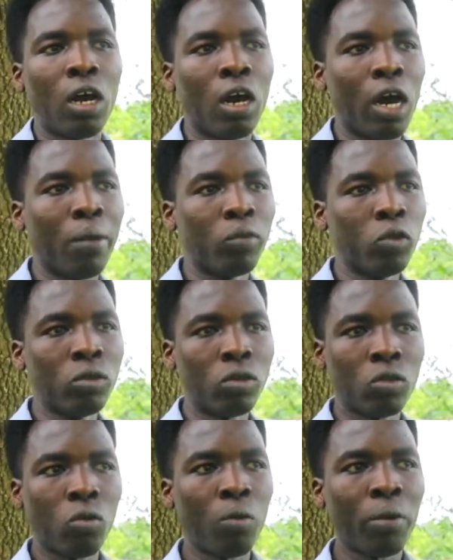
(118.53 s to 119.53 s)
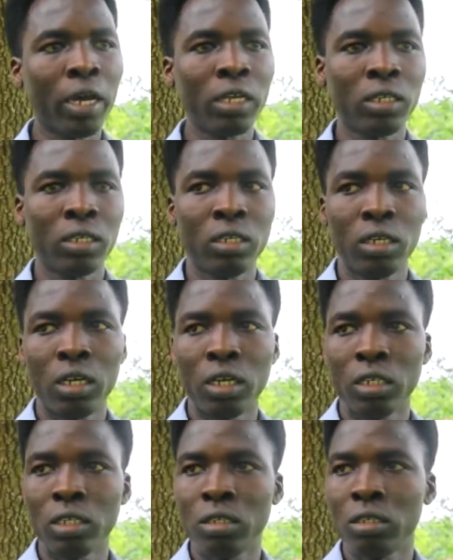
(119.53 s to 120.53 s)
I'm doing automobile,
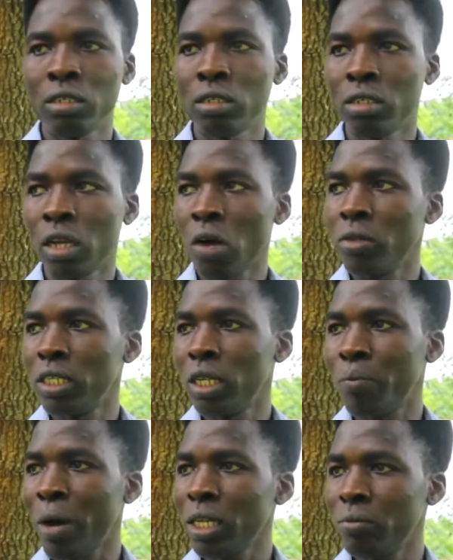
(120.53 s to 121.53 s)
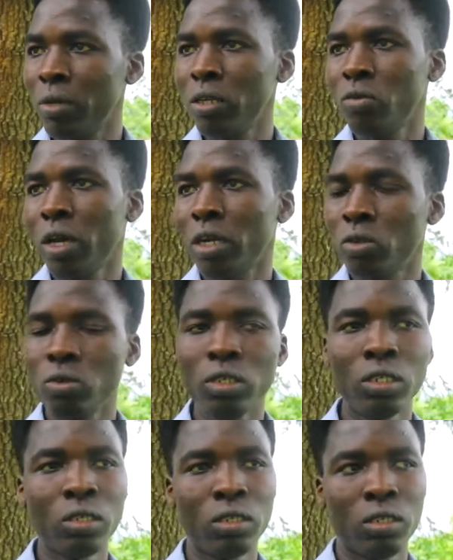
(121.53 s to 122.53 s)
and now in the department we are
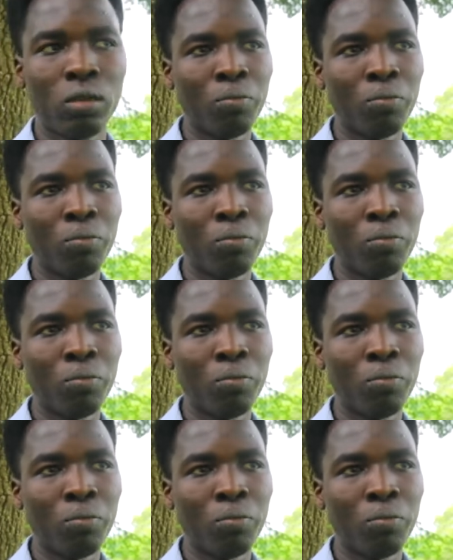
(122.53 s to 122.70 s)
doing